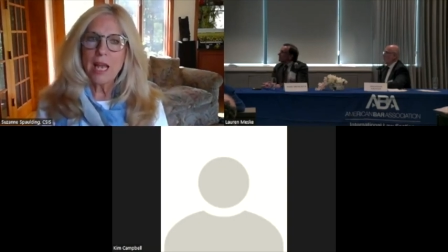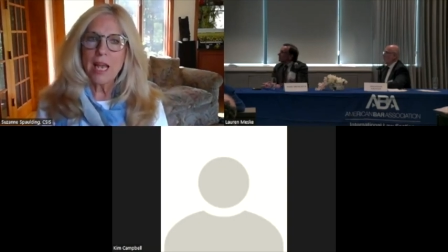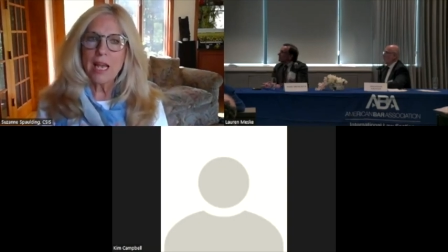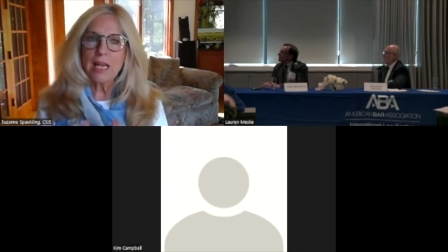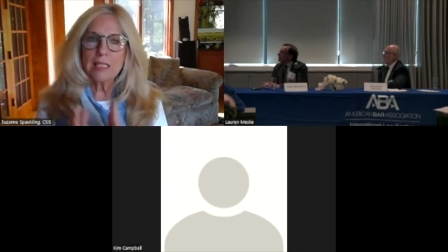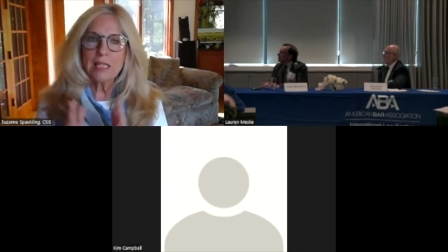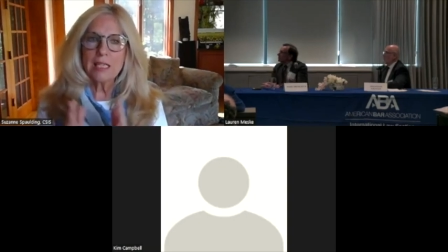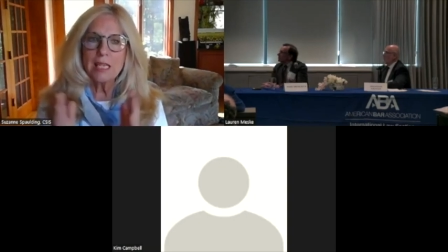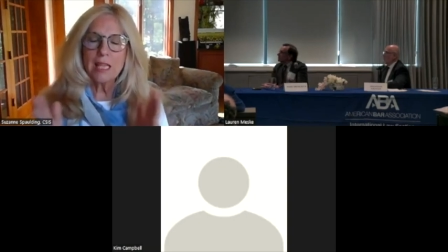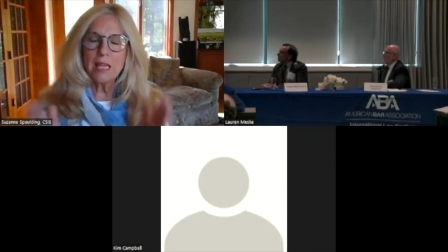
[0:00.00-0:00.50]

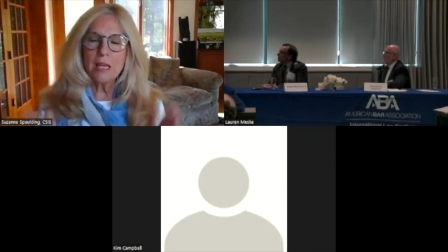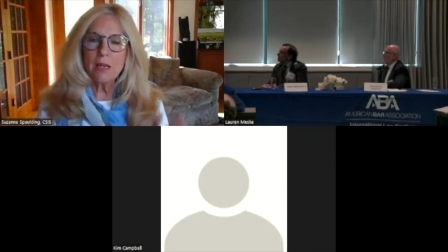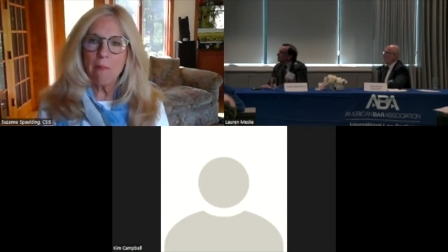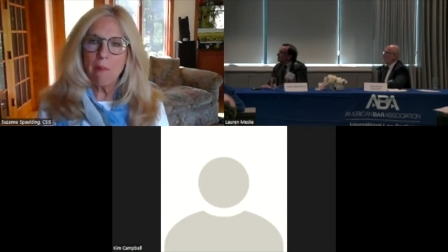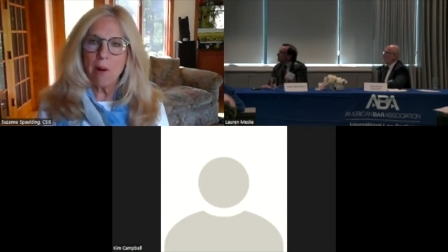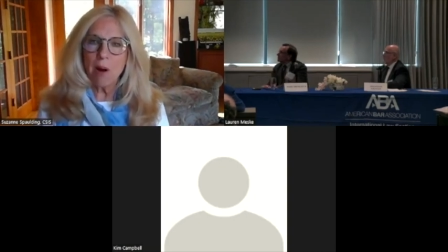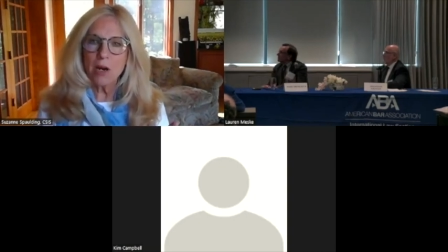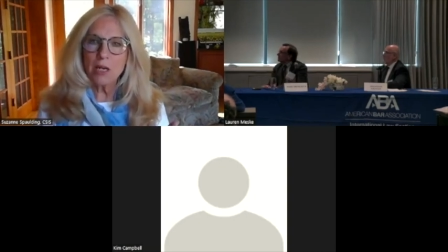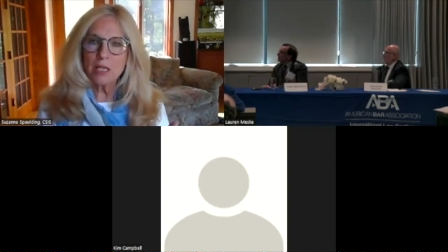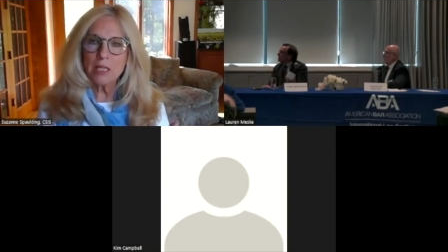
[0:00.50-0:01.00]
As I think
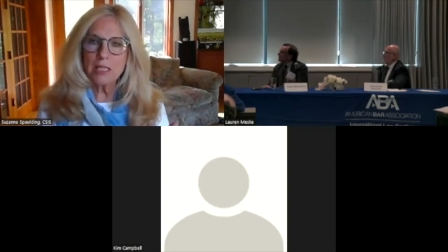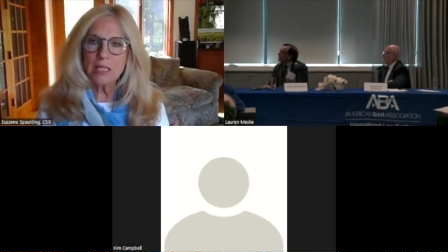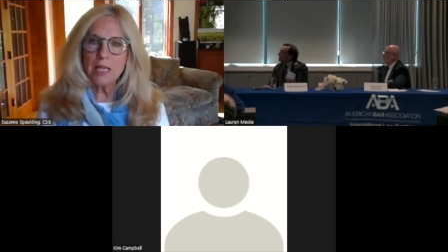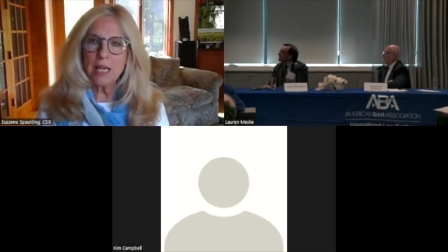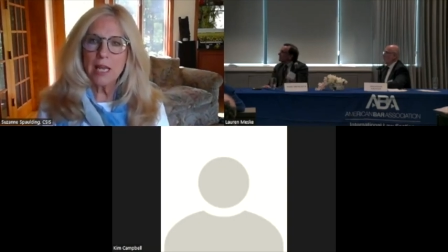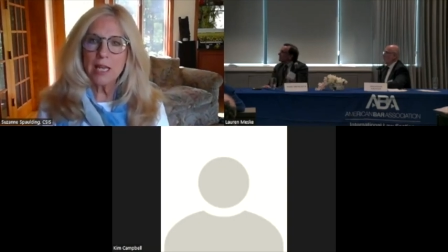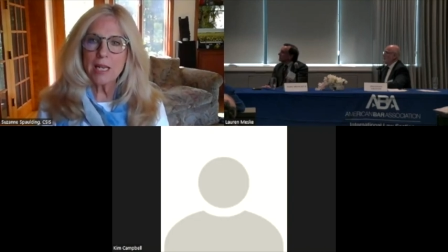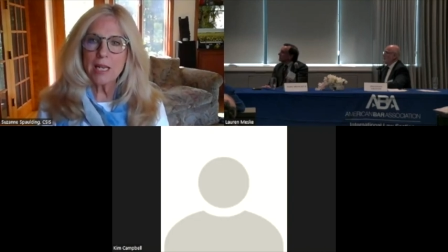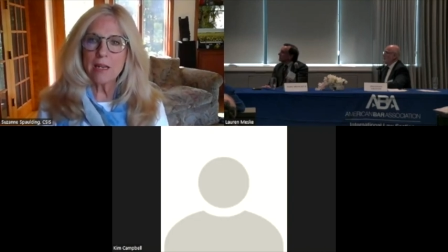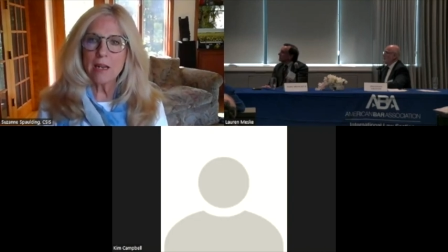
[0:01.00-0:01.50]
Mark
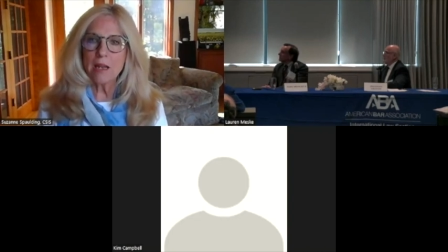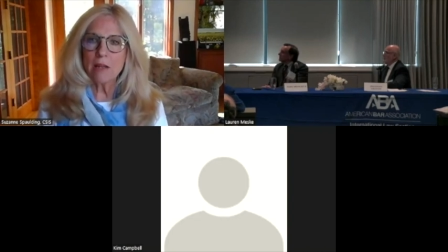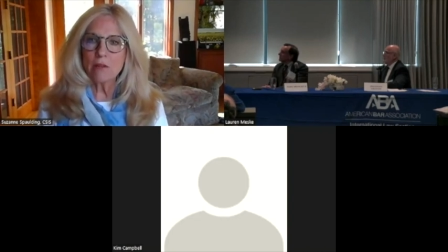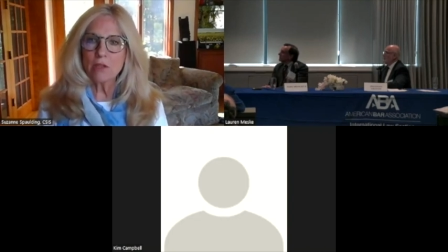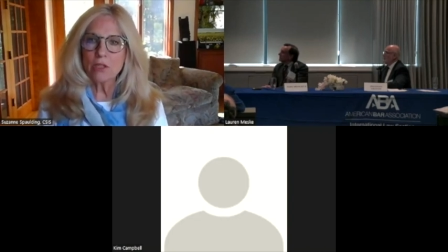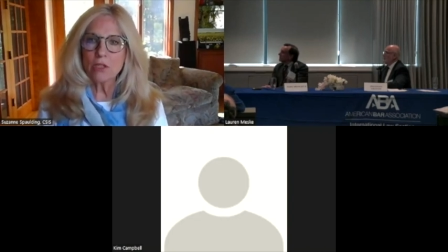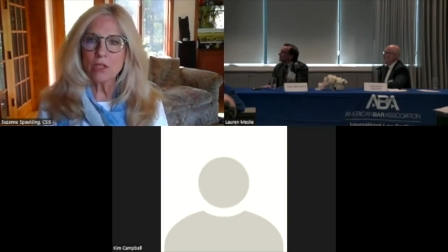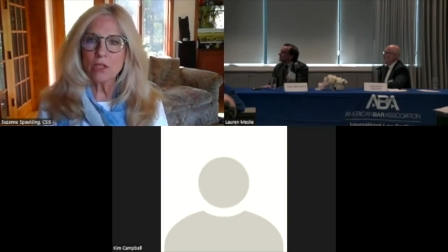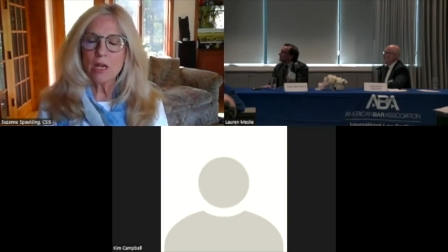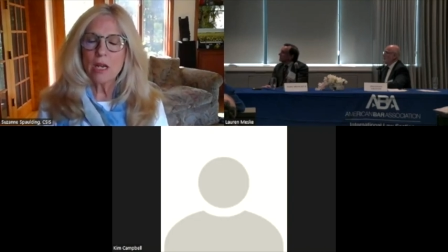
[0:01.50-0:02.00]
said and
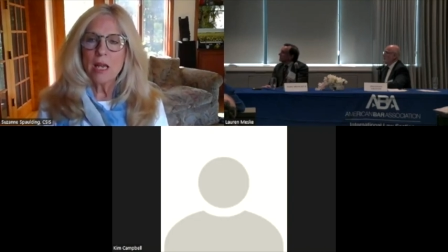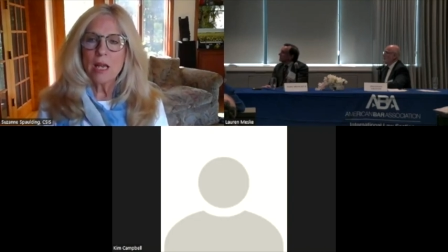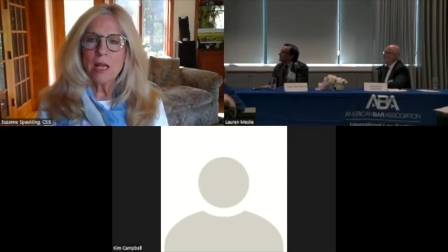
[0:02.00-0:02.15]
others,